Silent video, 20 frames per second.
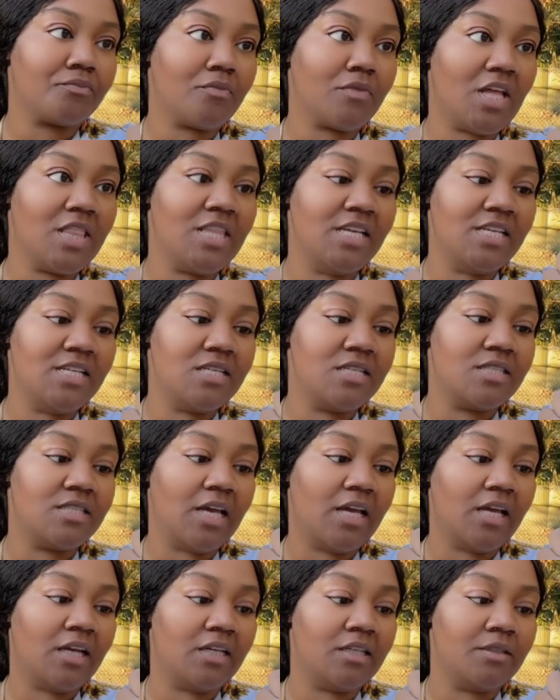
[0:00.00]
These
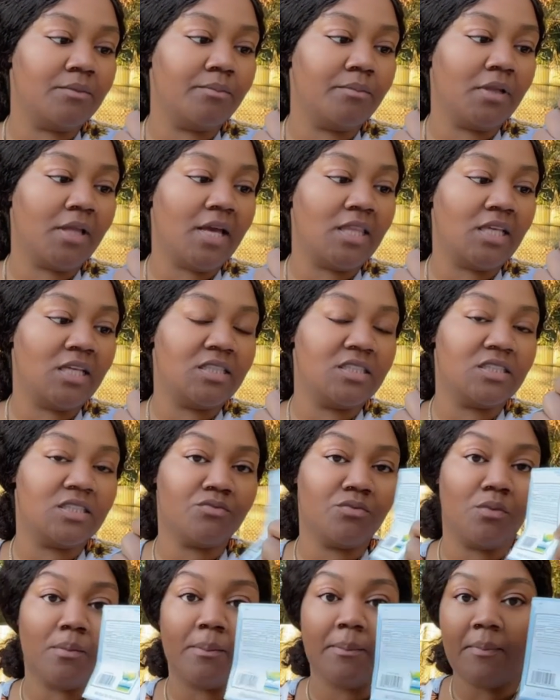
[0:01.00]
say plant these
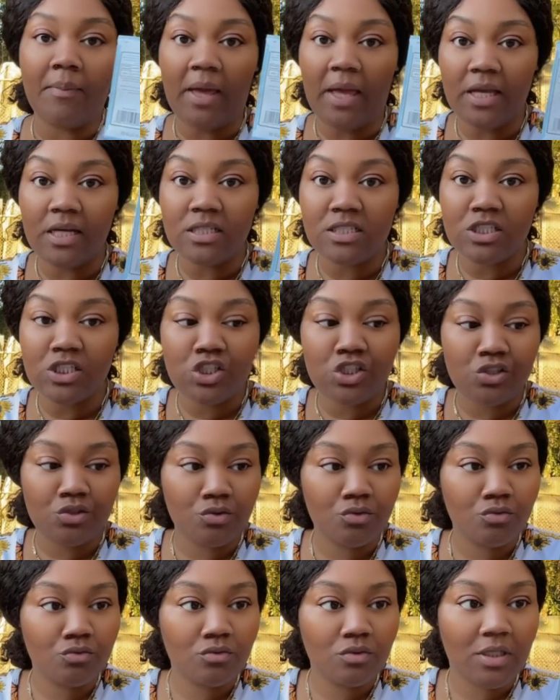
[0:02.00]
from May to
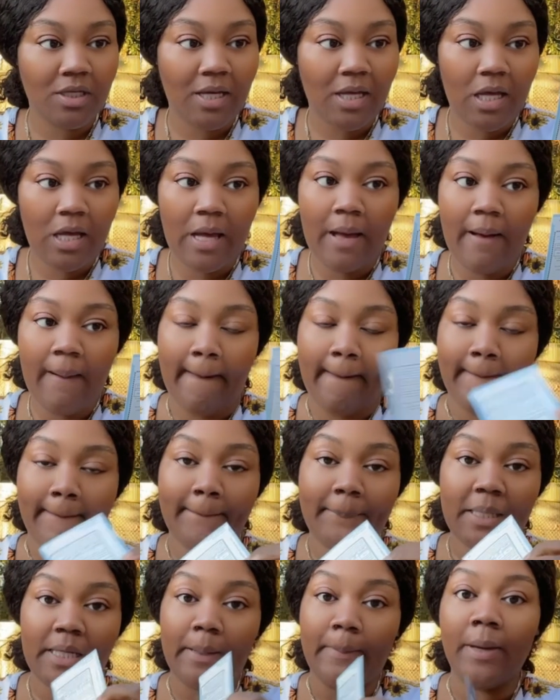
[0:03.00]
June,
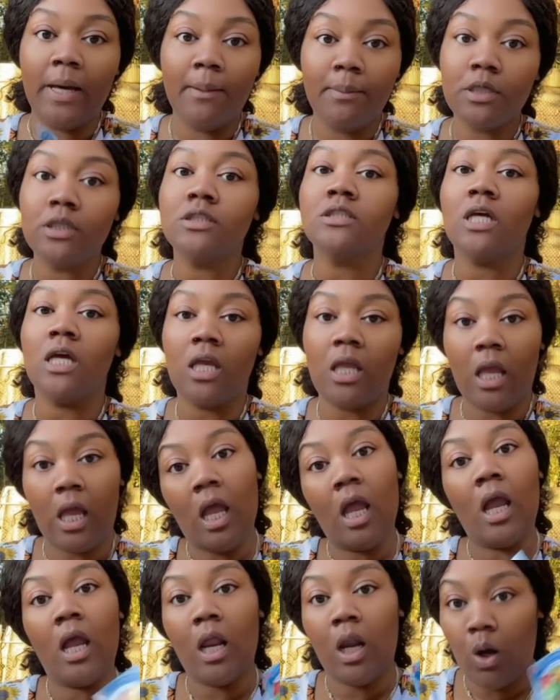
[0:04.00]
but peppers take
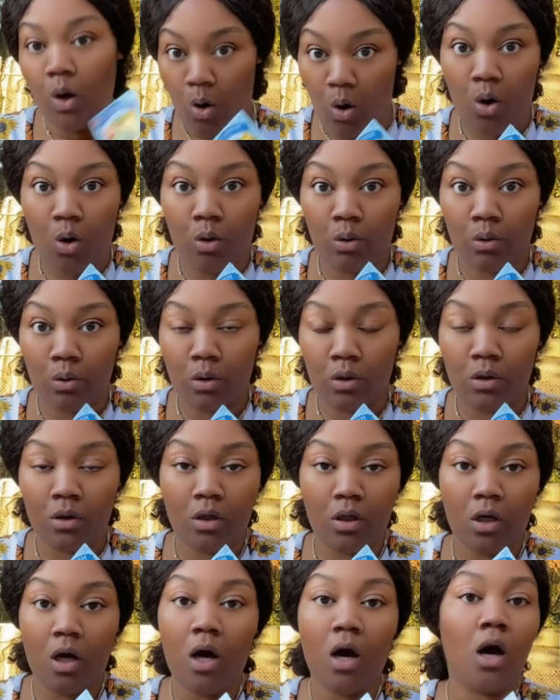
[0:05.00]
a long
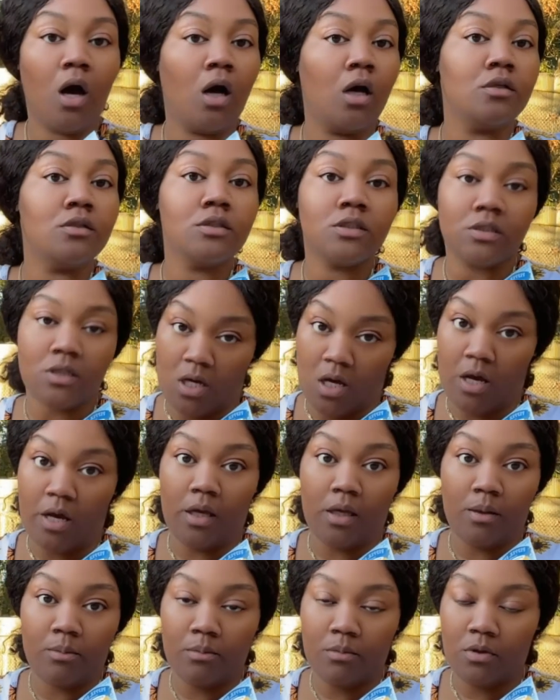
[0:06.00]
time
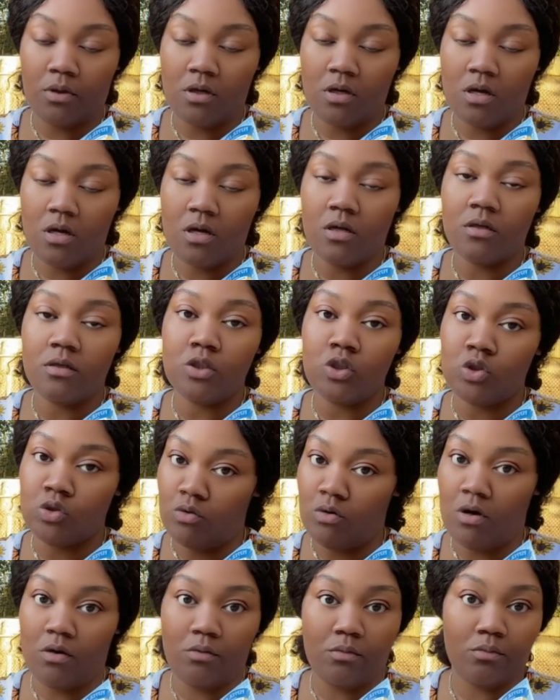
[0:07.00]
to
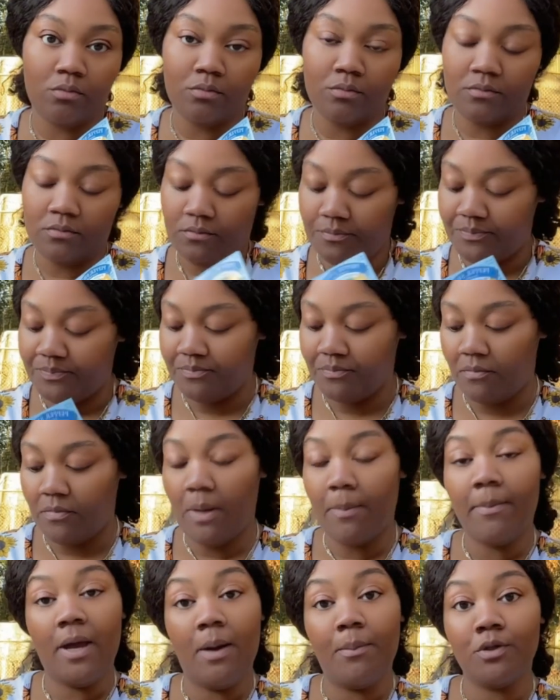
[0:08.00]
grow.
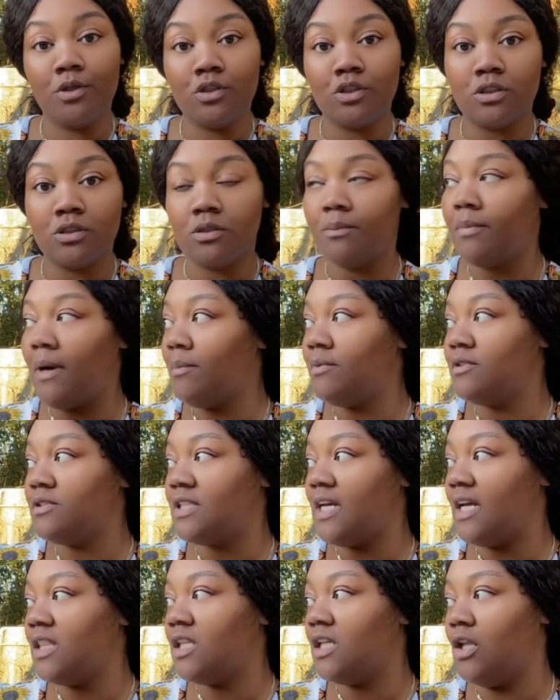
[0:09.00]
Peppers
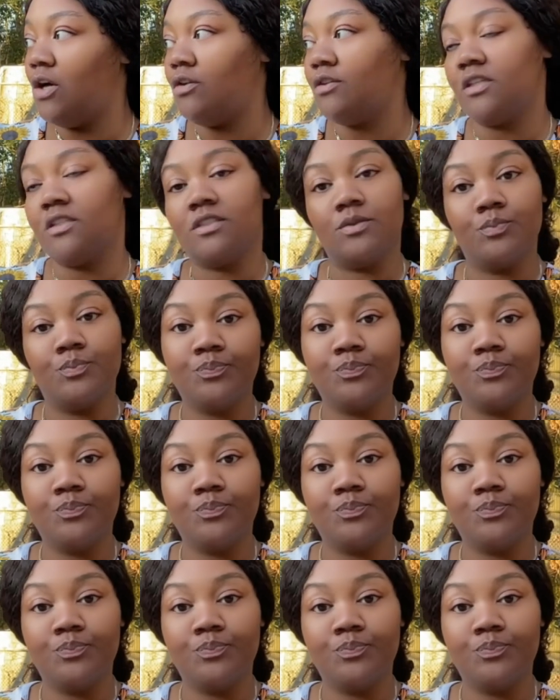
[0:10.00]
take the longest.